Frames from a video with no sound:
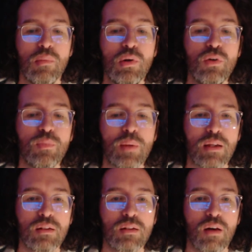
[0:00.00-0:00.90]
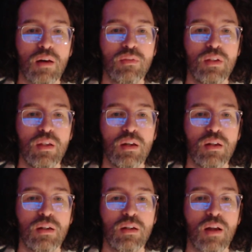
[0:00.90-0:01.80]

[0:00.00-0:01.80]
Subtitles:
movement of the